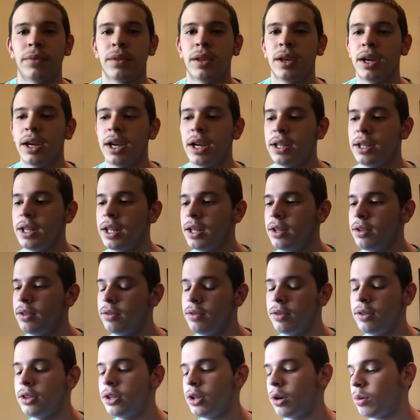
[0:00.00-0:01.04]
And then
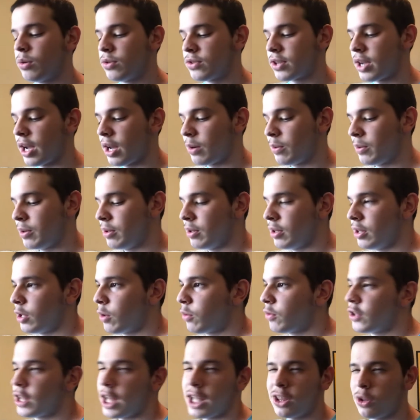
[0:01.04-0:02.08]
there was
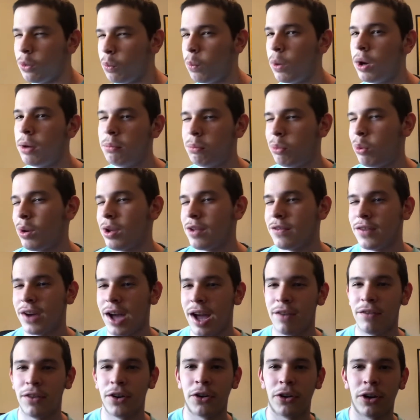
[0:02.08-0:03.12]
like the
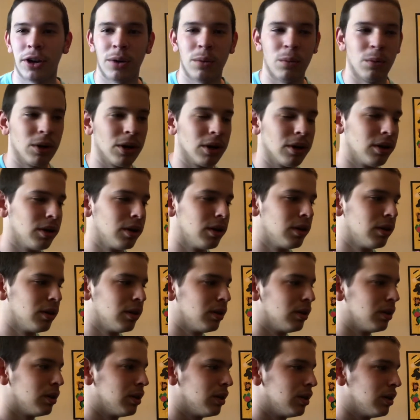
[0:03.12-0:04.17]
1.5 era where
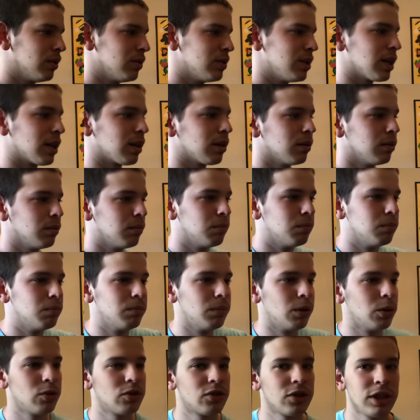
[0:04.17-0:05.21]
it's like
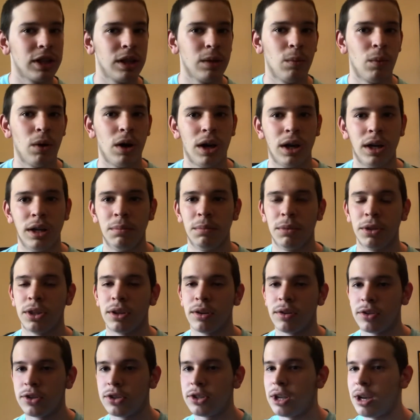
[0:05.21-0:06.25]
mostly 1, but
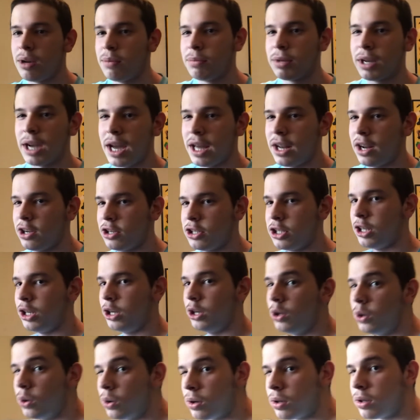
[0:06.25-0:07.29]
there's some kind of
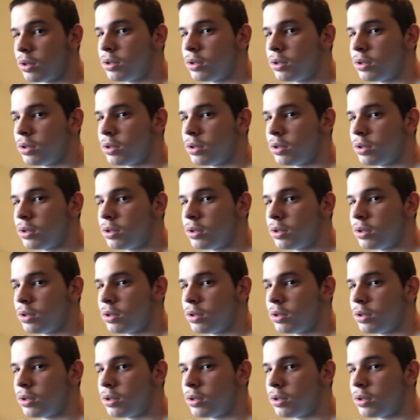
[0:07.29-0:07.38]
2.